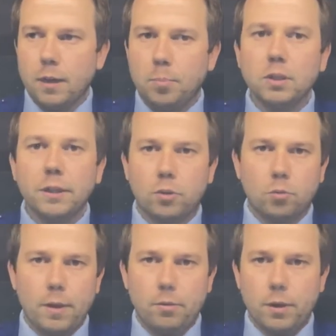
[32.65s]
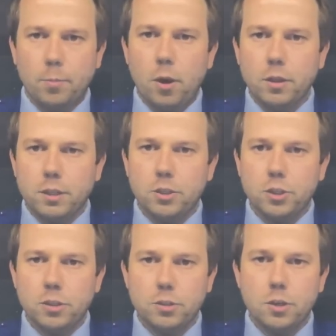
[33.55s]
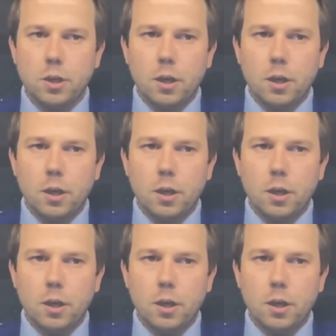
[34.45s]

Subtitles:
political rhetoric, politicians,